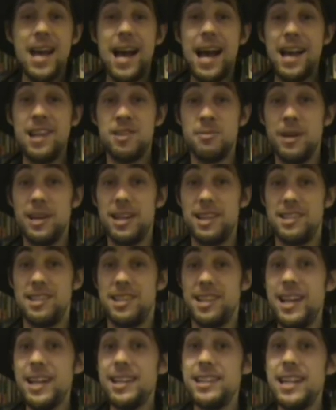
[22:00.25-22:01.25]
as well as
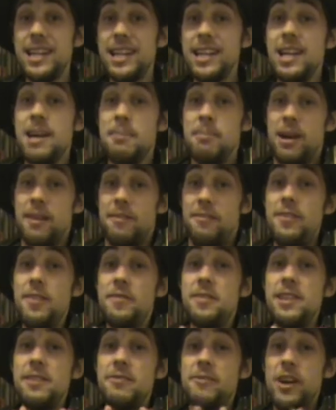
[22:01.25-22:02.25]
selecting my
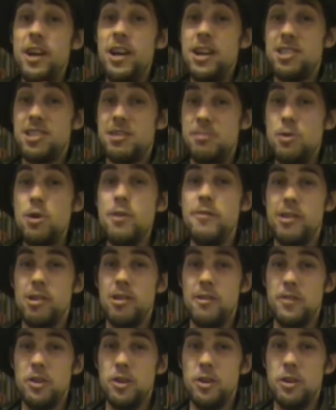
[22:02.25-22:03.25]
51st movie
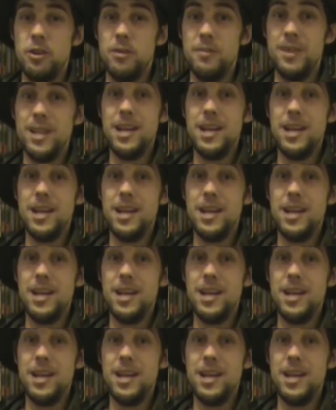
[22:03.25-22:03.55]
review.